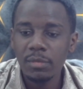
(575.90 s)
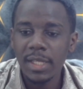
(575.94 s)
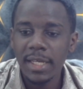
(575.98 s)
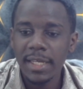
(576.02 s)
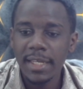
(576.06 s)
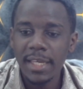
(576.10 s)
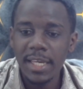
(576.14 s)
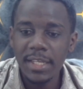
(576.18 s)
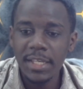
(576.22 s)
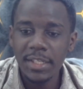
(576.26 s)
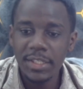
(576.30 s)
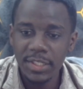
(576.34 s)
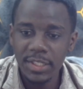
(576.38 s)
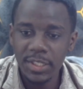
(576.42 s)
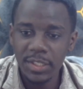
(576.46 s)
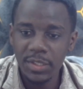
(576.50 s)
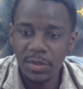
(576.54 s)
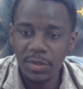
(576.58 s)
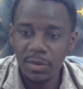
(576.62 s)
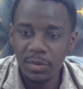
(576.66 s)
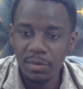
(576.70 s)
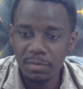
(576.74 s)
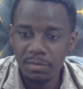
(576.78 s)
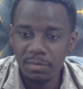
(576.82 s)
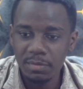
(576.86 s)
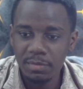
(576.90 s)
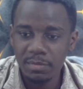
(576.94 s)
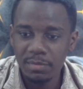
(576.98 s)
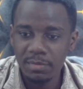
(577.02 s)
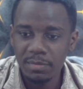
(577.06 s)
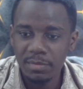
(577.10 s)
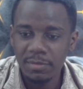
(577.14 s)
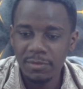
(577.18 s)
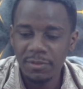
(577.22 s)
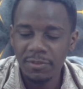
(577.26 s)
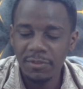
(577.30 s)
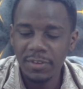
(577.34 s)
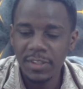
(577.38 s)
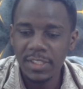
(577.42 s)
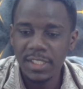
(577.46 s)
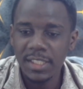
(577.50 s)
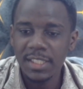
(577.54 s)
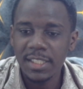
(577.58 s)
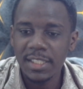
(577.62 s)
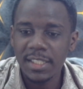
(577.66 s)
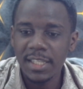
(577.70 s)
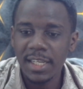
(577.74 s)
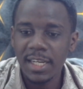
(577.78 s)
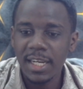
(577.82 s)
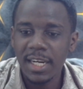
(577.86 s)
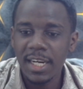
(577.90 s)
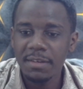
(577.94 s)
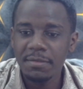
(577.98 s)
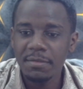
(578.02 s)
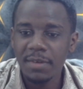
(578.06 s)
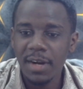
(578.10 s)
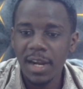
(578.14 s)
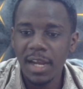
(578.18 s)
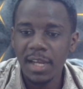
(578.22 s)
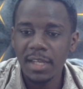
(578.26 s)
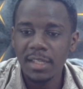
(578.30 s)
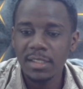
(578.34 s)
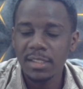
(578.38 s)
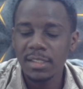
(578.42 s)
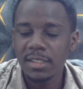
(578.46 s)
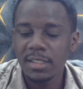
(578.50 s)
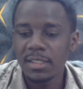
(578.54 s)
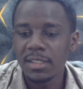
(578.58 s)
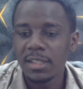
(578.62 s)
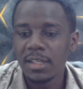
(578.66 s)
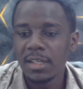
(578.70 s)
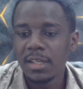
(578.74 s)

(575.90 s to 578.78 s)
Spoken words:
Caicedo facing Declan Rice.